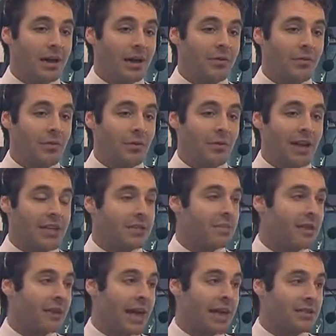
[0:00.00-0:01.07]
if you would have asked
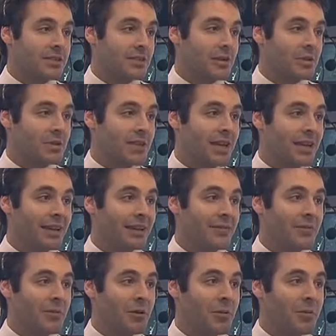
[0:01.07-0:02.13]
me last Thursday
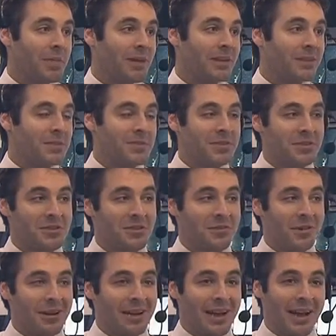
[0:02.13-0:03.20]
if we would be in this position
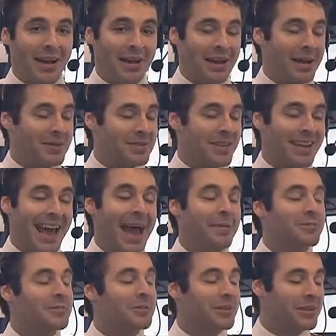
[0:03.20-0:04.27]
right now, I'd have said
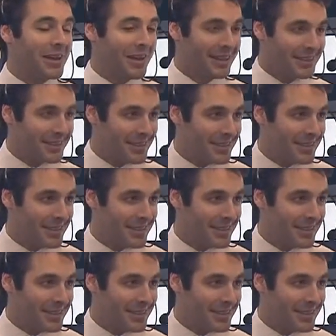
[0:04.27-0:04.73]
absolutely not.